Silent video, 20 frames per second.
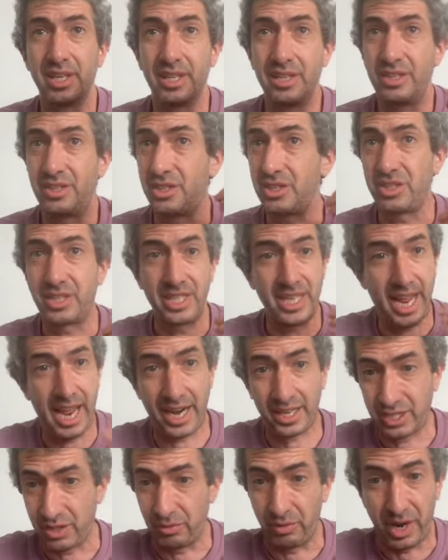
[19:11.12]
just the
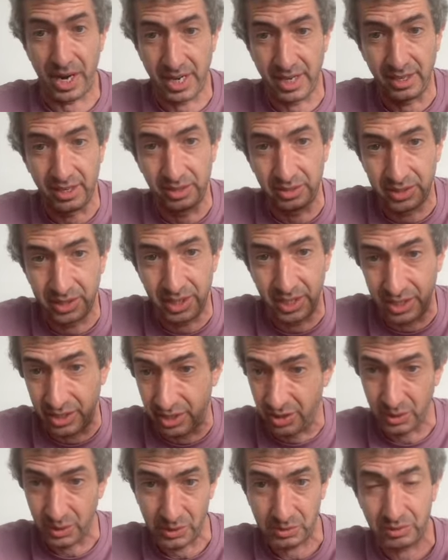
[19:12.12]
act of writing notes is
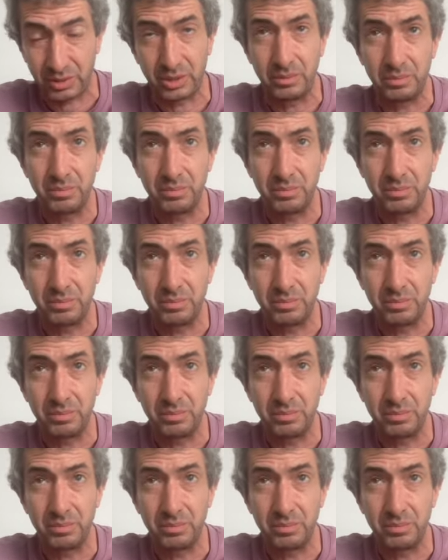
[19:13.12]
useful.